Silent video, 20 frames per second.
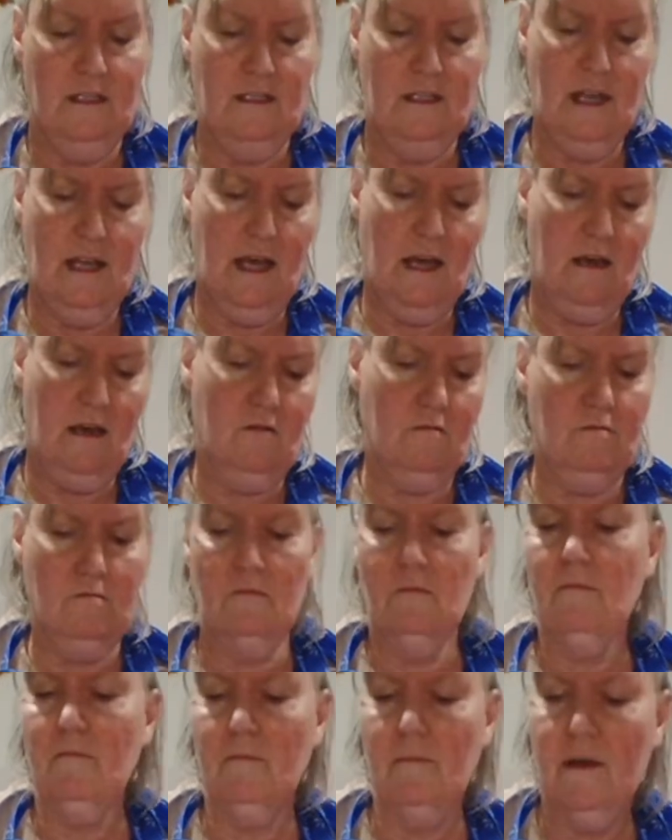Now,
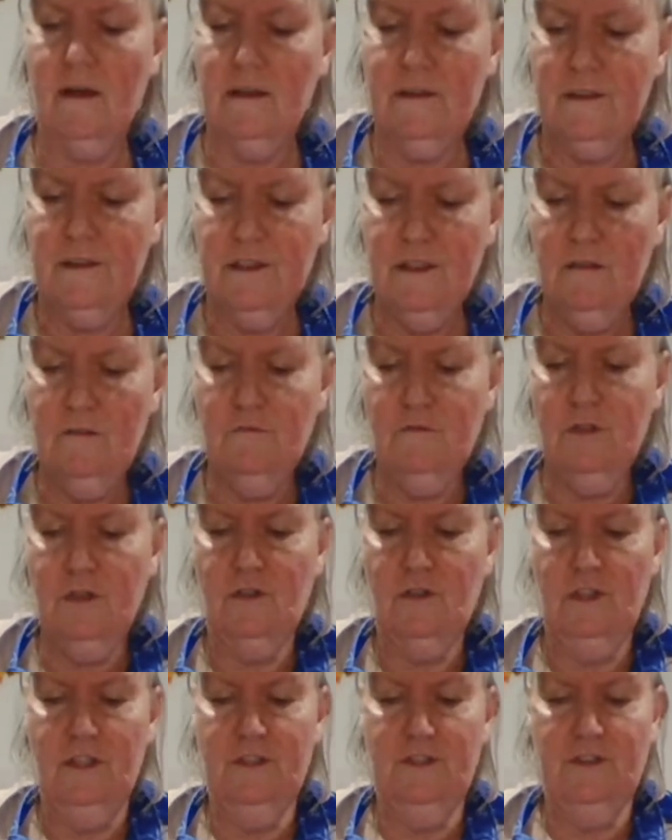I think we're
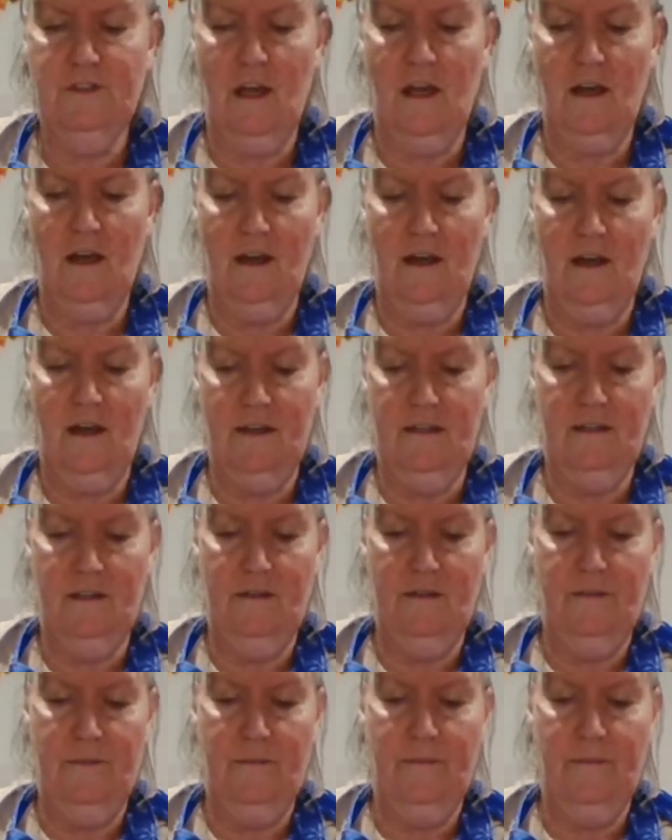going to add